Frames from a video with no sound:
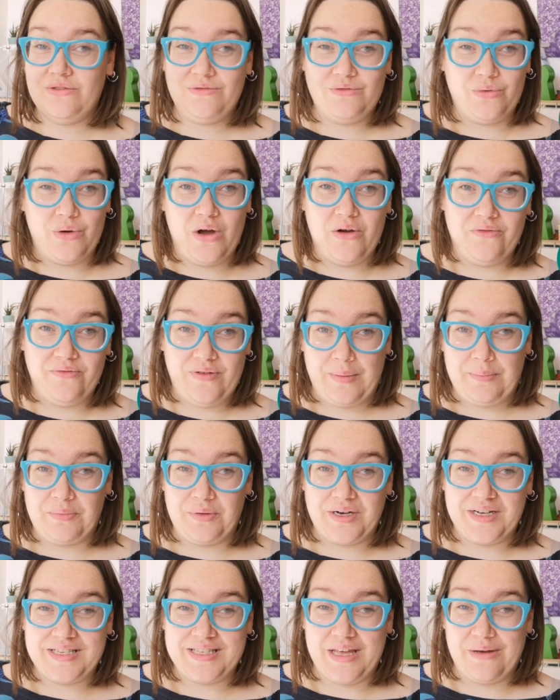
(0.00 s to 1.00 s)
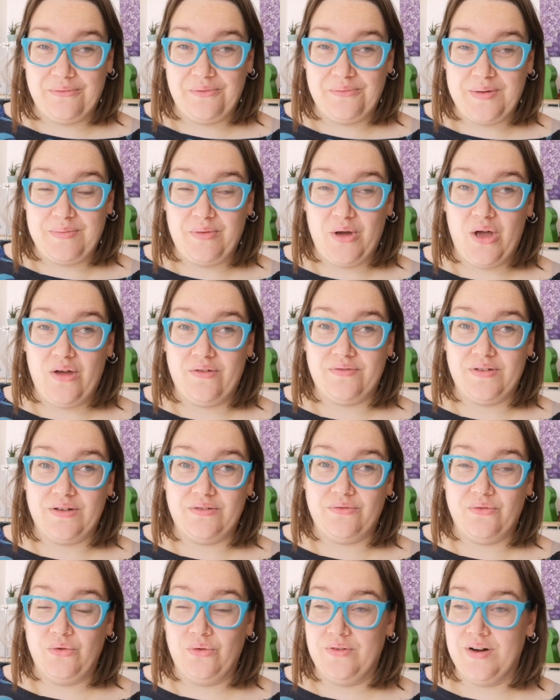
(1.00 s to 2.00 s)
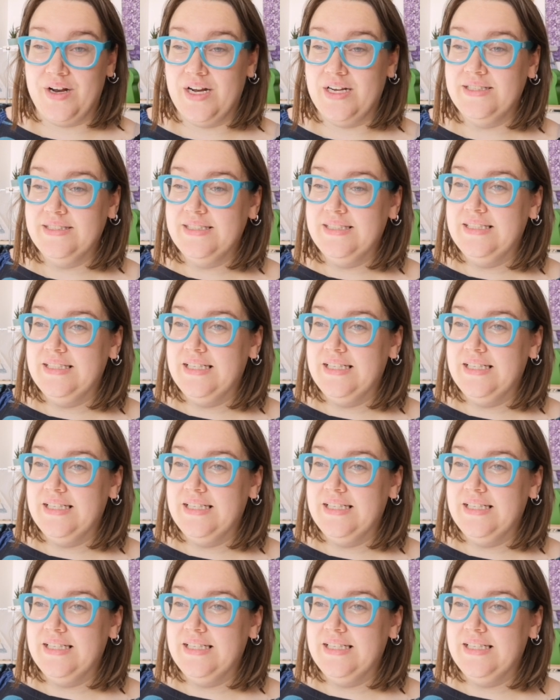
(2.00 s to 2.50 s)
12 fabrics that will be perfect for it.